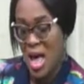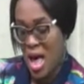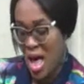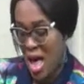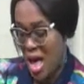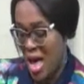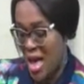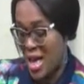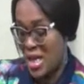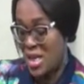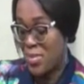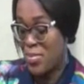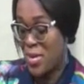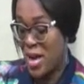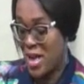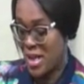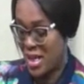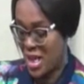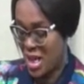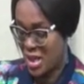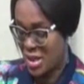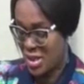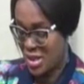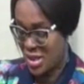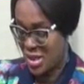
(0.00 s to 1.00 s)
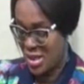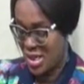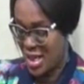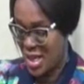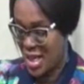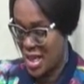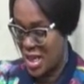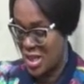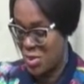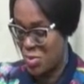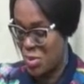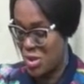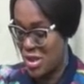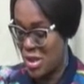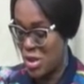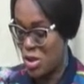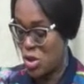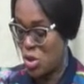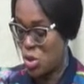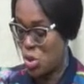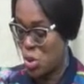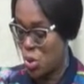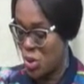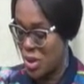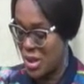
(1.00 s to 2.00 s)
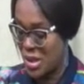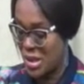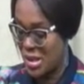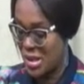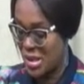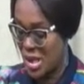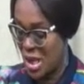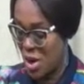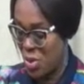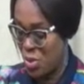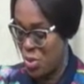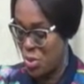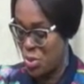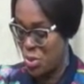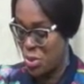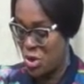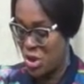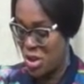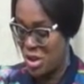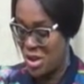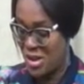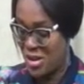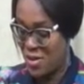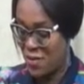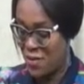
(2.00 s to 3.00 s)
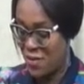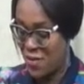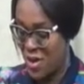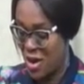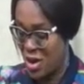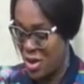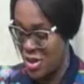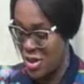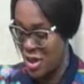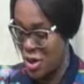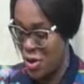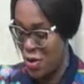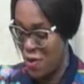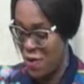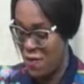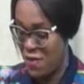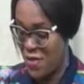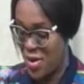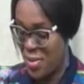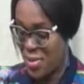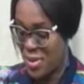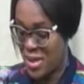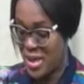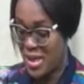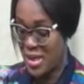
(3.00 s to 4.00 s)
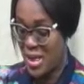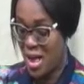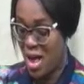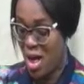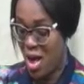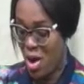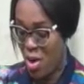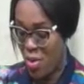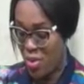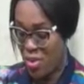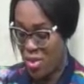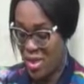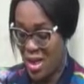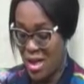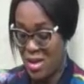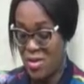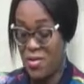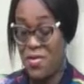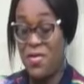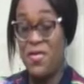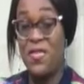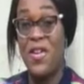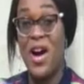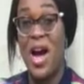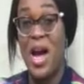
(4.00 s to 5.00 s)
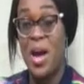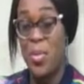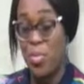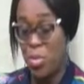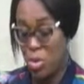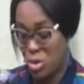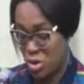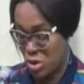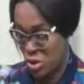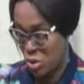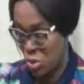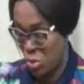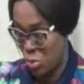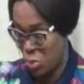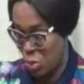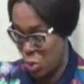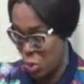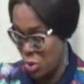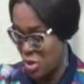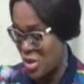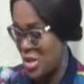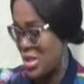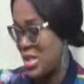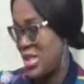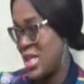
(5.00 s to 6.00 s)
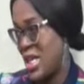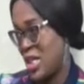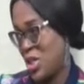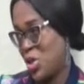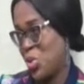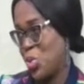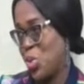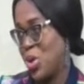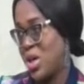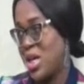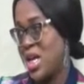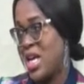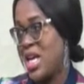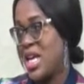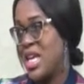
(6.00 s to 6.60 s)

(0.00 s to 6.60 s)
And my guest today is Mrs. Toyin Taiwo. She is the founder of Feminine Health and Fibroid Support Network.